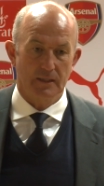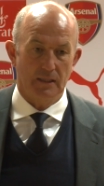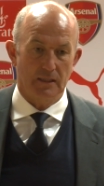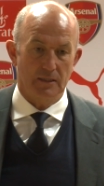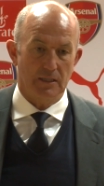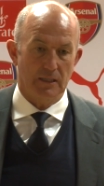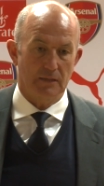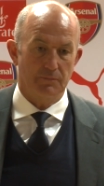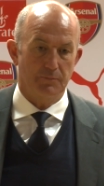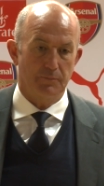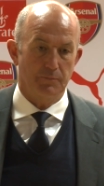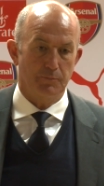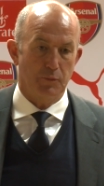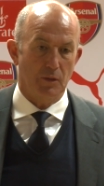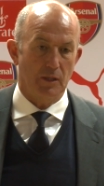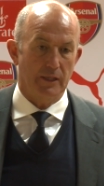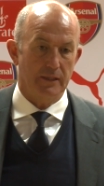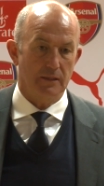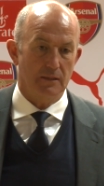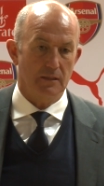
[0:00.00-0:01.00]
is
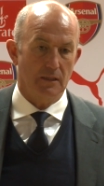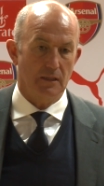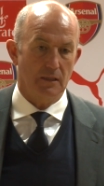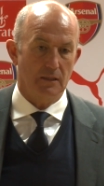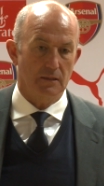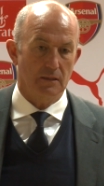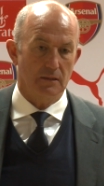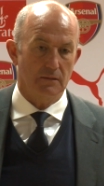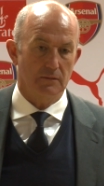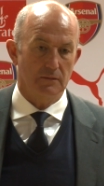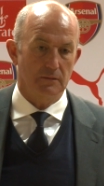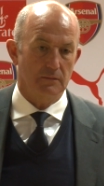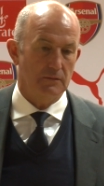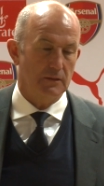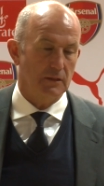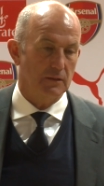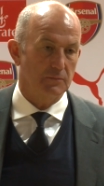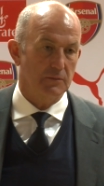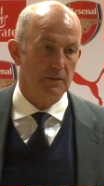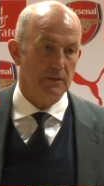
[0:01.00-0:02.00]
brilliant.
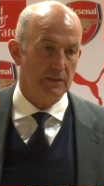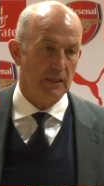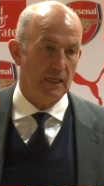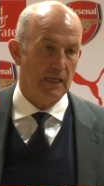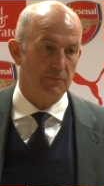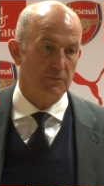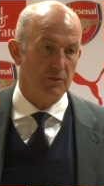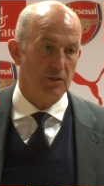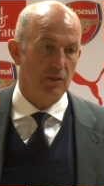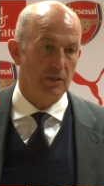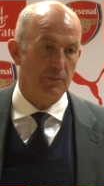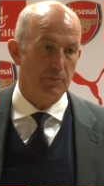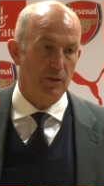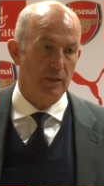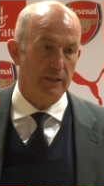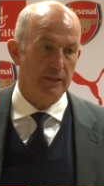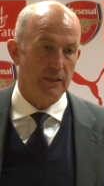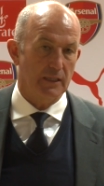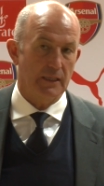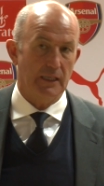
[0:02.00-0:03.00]
You know, it's absolutely
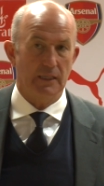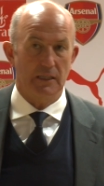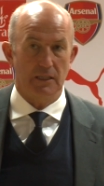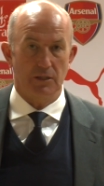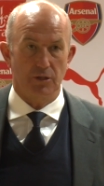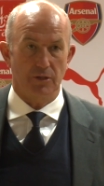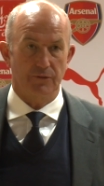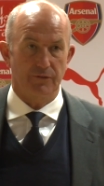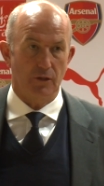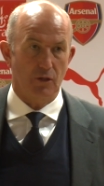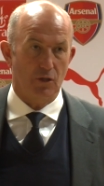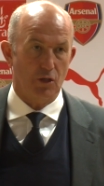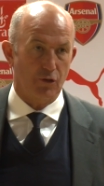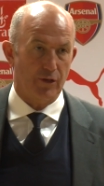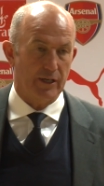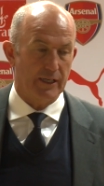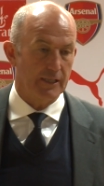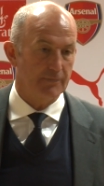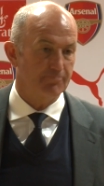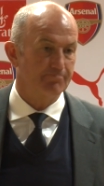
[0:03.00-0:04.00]
brilliant, and they deserve a lot of
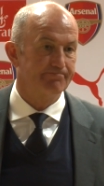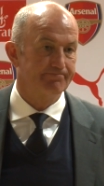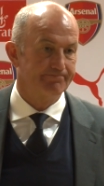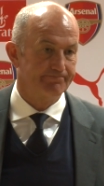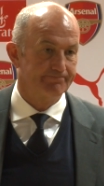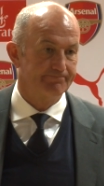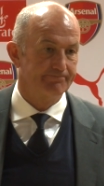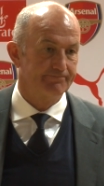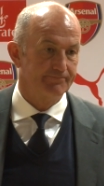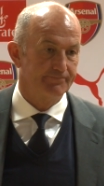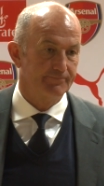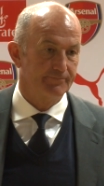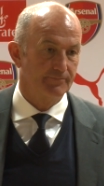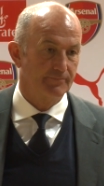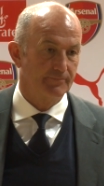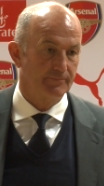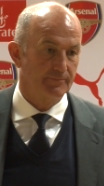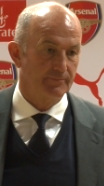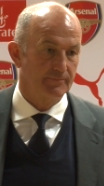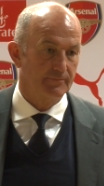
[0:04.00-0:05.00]
credit. 27
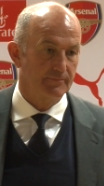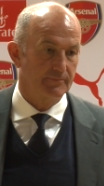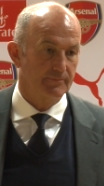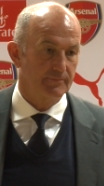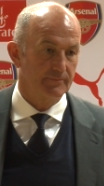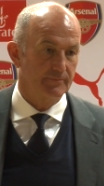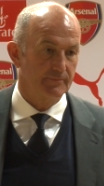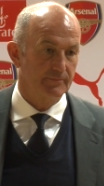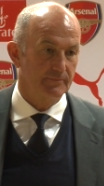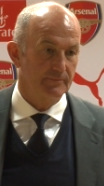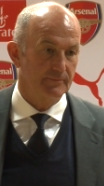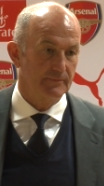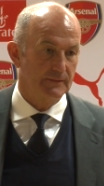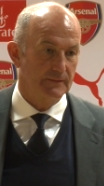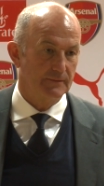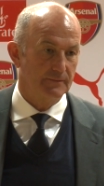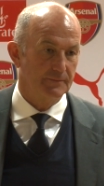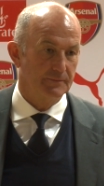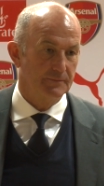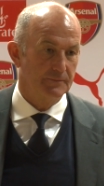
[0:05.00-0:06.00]
points you've taken
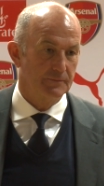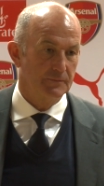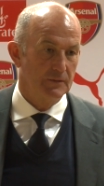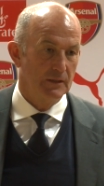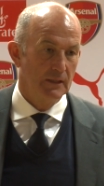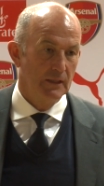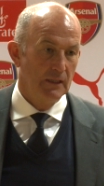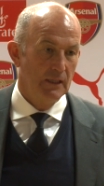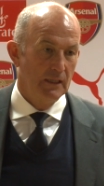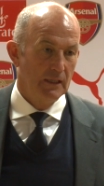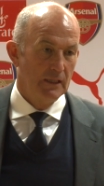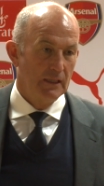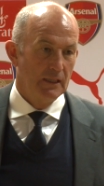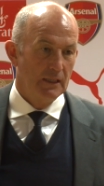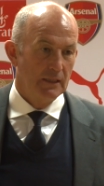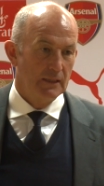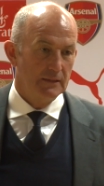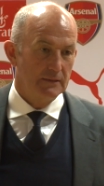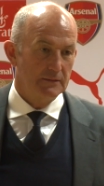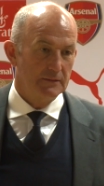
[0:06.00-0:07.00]

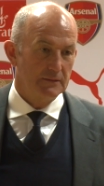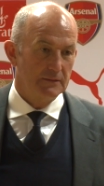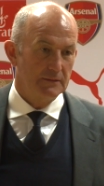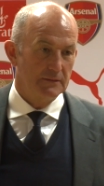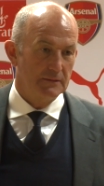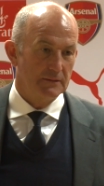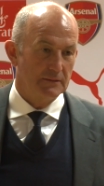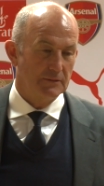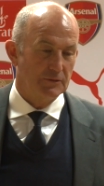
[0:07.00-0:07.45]
from a season.